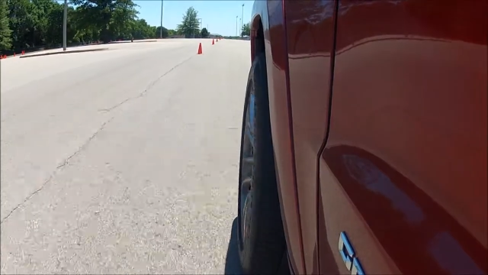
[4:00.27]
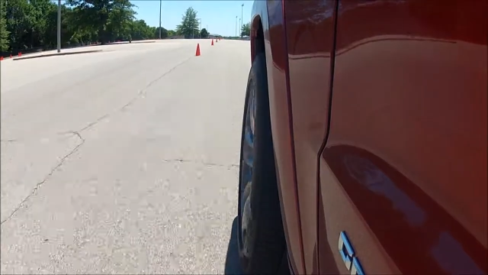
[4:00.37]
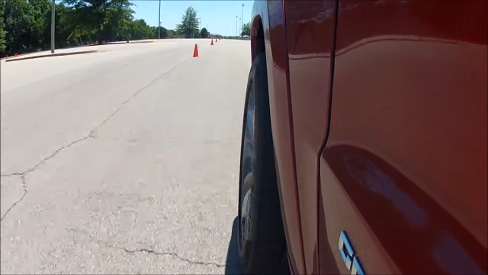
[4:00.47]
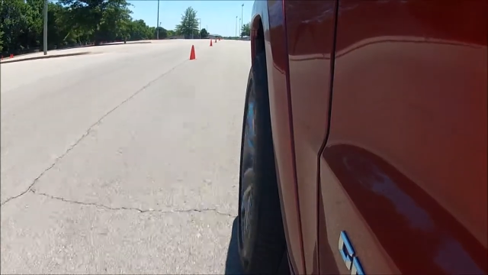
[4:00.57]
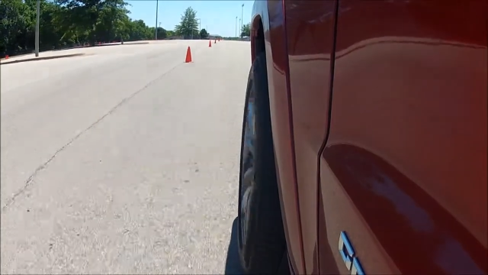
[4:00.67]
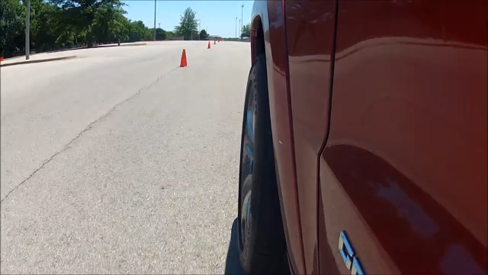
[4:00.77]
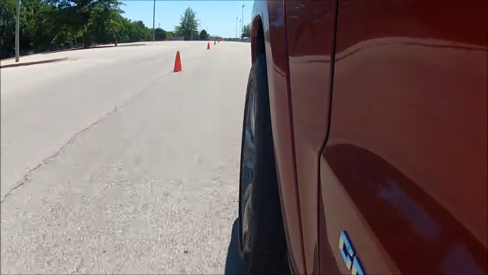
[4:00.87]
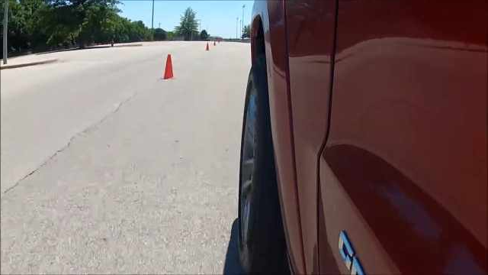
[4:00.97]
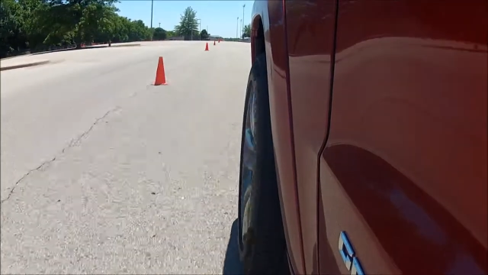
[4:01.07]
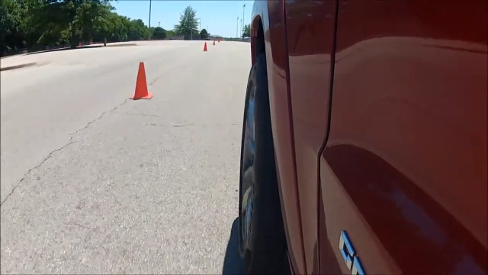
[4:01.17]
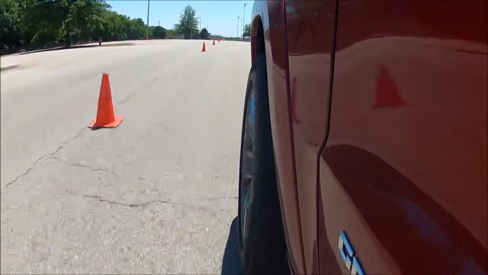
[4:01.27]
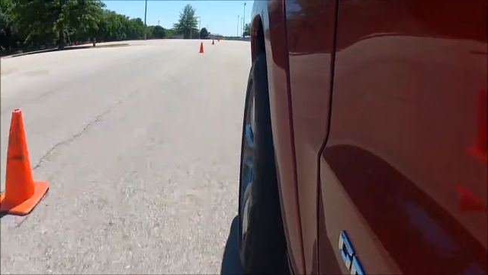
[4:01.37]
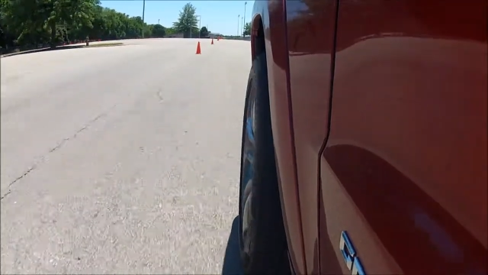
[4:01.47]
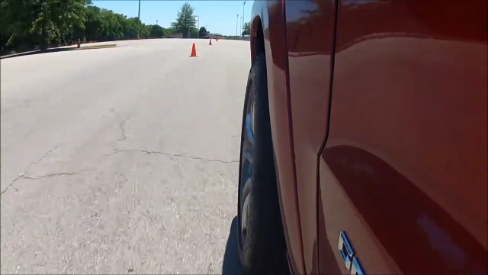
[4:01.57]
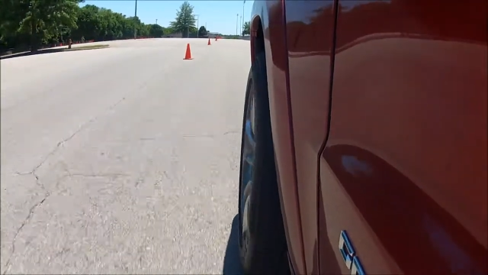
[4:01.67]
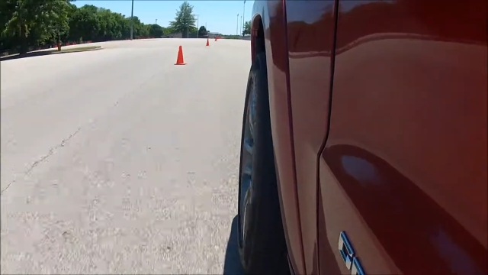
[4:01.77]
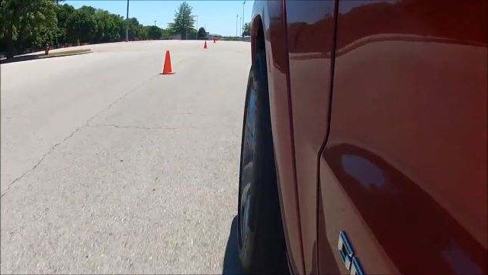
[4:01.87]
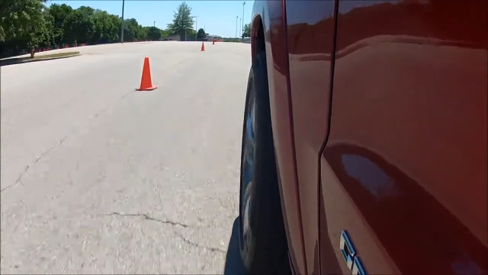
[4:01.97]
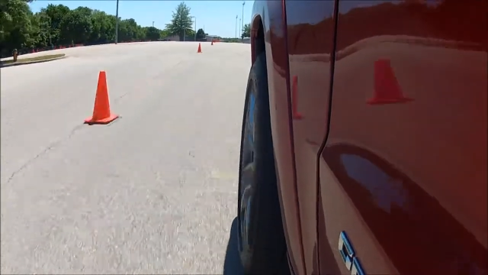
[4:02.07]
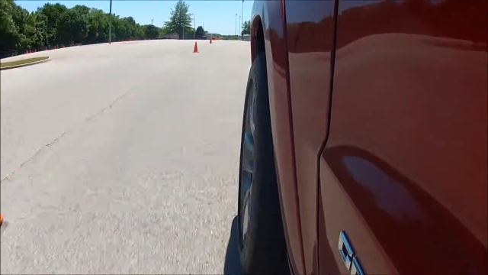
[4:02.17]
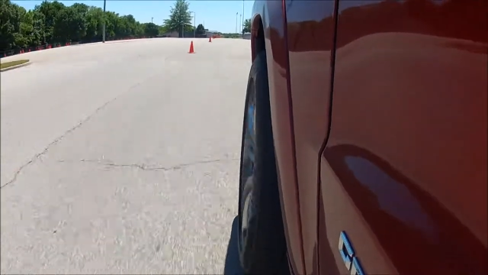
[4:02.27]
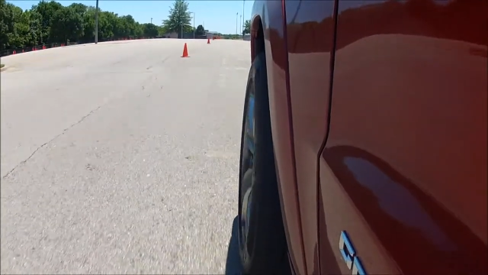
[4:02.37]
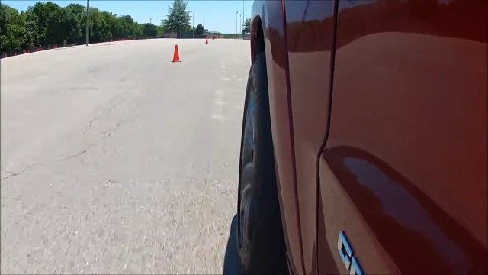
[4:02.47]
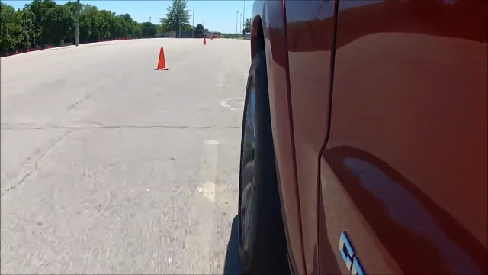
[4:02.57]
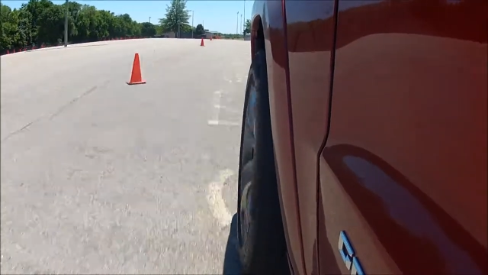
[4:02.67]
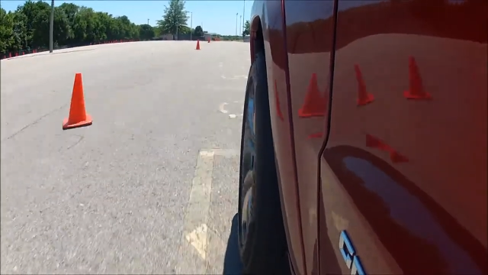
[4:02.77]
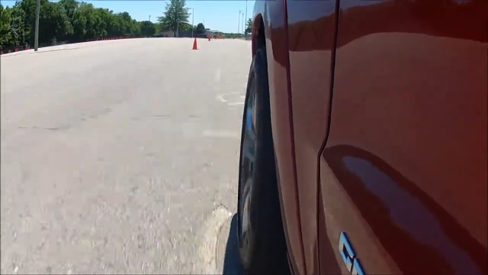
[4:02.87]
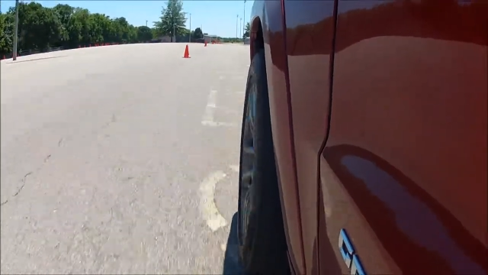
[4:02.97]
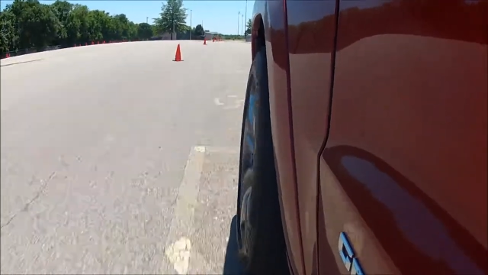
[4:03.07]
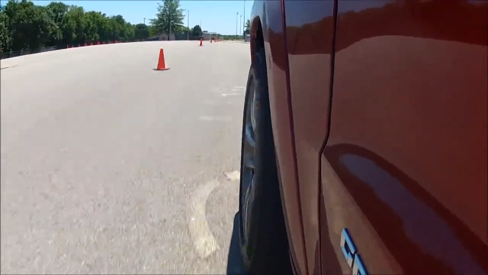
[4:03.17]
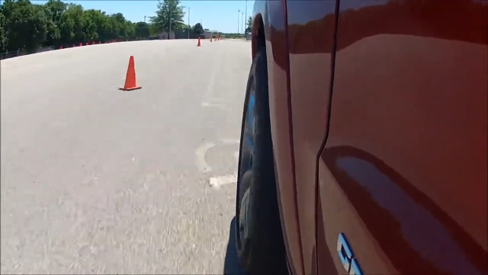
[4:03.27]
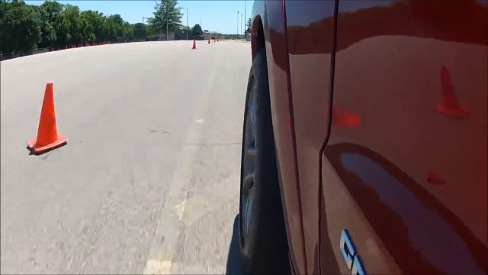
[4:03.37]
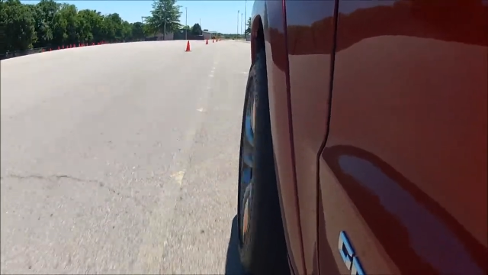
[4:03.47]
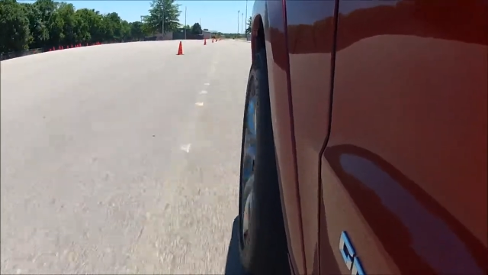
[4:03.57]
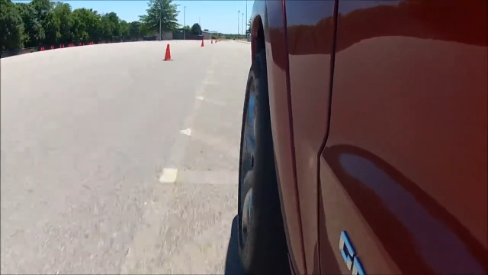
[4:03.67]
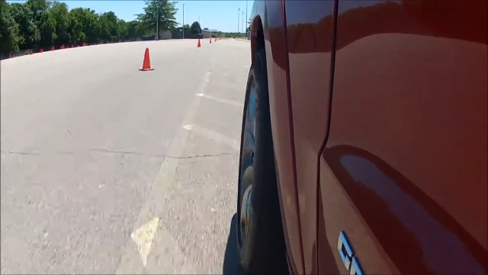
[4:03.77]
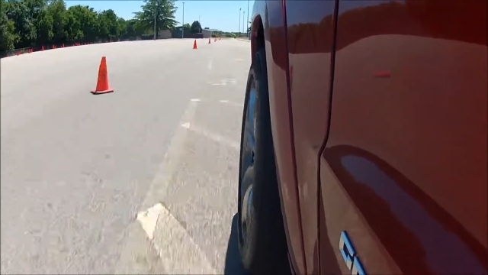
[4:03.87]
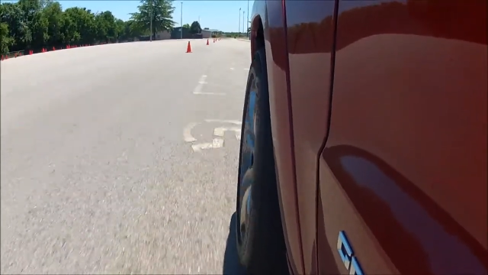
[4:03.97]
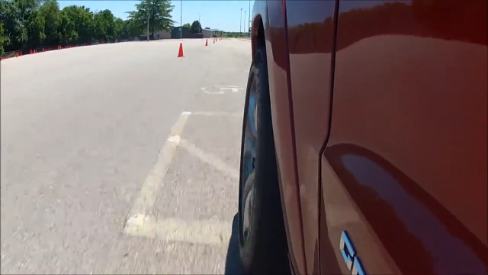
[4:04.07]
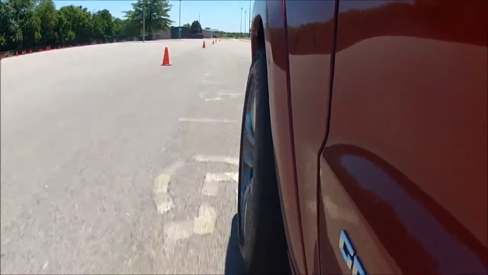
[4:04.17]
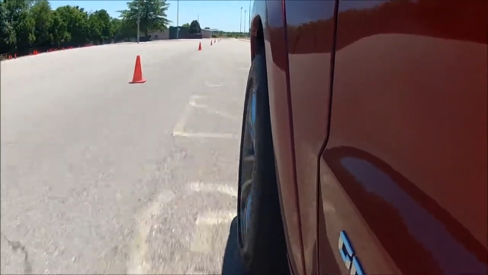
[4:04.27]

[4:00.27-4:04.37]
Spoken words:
(no speaker visible)